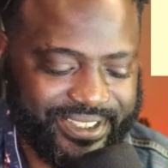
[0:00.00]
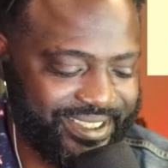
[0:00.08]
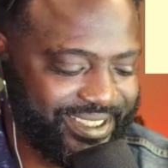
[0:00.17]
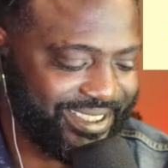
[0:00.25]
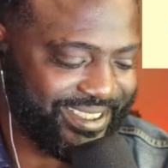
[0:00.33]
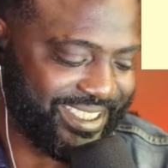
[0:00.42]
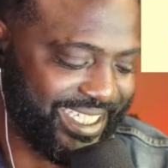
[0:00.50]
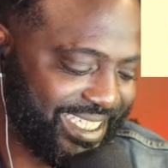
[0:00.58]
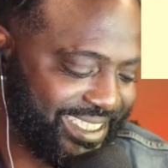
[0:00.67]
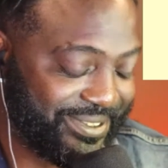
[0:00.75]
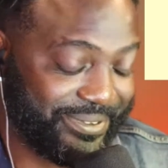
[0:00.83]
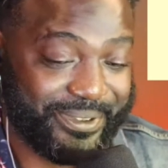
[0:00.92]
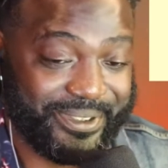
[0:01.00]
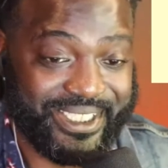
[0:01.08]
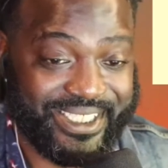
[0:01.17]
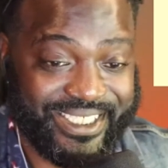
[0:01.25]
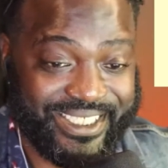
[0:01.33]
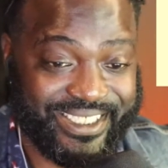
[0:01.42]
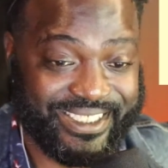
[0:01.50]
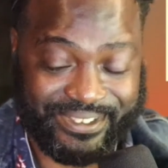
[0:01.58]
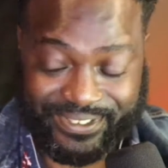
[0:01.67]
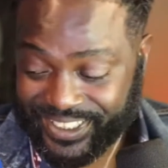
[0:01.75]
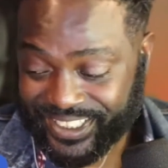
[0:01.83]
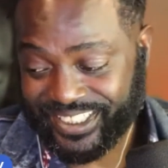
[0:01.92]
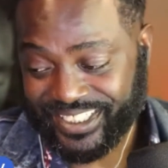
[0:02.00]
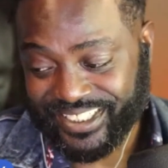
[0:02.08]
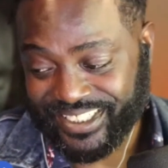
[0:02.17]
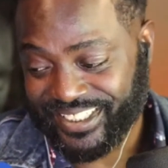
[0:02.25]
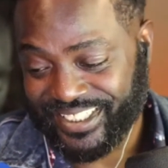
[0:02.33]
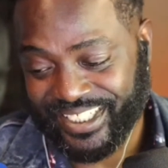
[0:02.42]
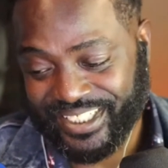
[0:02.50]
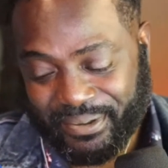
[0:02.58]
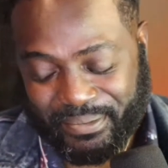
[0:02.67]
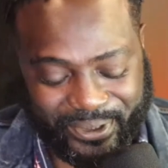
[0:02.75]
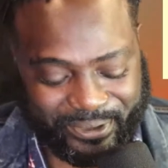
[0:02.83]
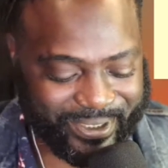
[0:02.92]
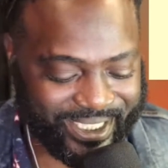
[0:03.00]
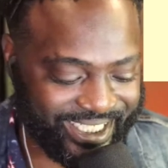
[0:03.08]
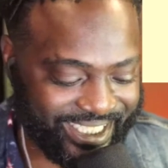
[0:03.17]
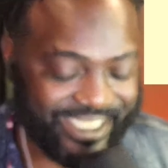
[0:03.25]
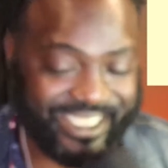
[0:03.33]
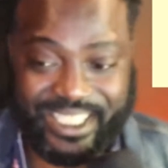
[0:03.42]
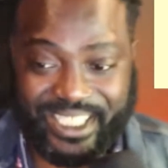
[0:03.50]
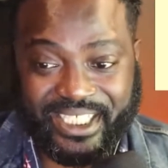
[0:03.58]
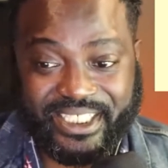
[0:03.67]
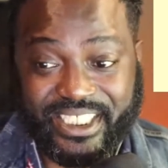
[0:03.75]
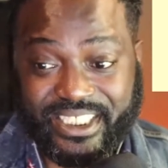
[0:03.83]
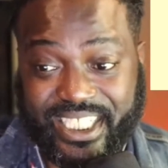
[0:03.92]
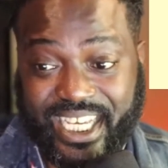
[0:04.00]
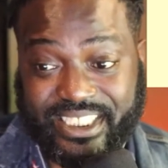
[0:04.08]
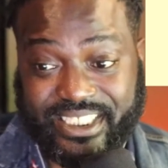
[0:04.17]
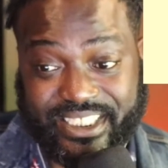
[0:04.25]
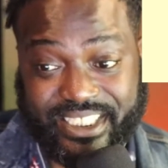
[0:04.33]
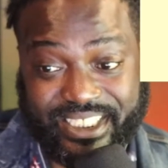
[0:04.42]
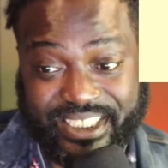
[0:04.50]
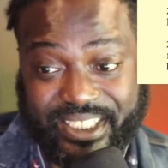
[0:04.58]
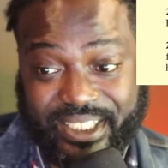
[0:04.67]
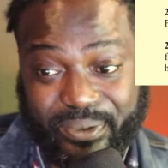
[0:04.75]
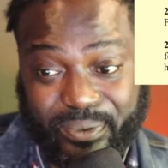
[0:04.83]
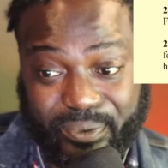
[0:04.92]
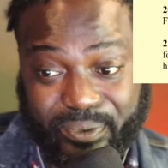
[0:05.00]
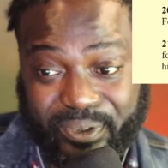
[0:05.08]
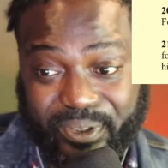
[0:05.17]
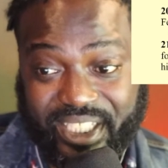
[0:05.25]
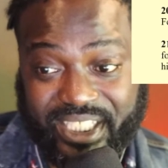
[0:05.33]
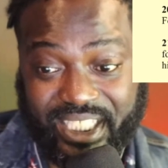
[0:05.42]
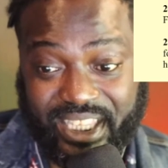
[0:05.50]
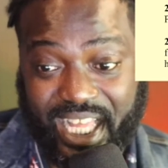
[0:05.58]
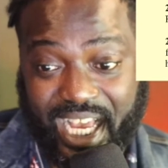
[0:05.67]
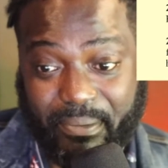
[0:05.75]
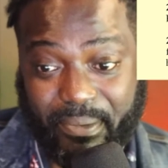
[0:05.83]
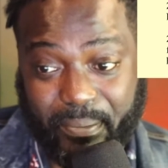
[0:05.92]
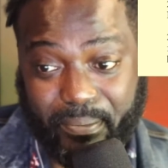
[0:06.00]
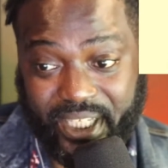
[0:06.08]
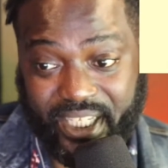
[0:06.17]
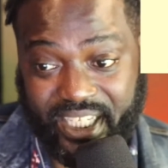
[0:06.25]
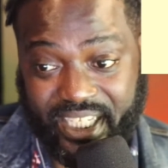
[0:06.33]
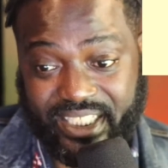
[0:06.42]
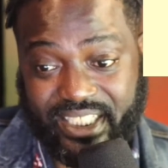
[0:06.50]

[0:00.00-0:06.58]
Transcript: This cat don't want none of this, man. Like, come on, man. This cat's sitting here in the lima bean.